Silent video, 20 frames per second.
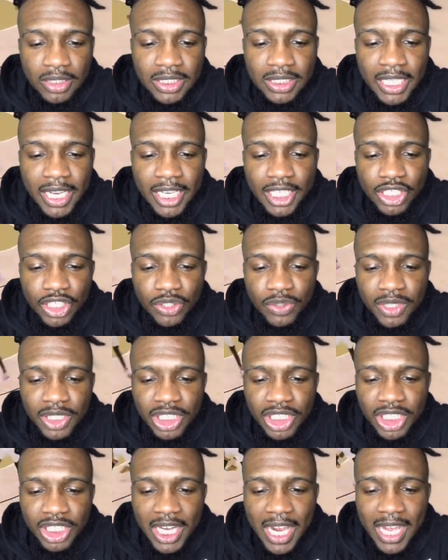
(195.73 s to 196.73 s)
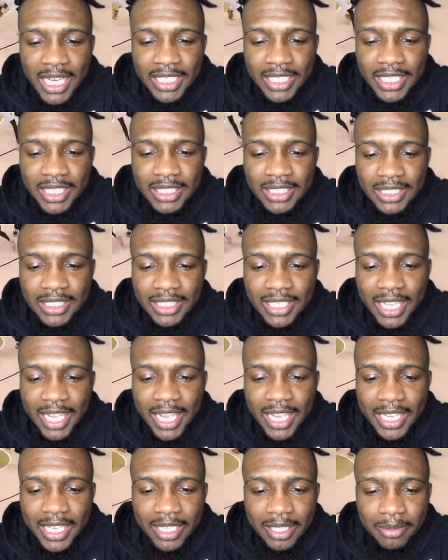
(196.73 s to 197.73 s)
dangerous shot in the
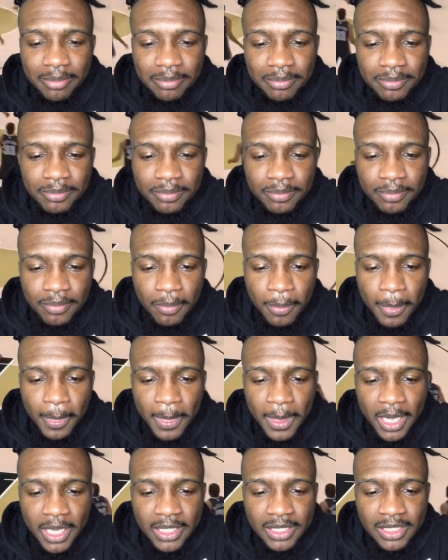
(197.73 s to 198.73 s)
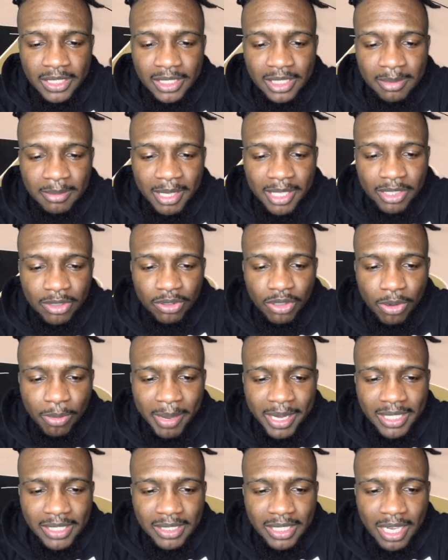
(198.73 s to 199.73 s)
game. Because it seemed like don't
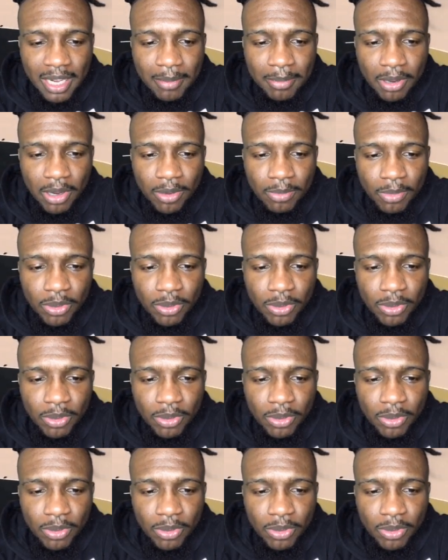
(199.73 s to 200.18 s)
nobody stop ball.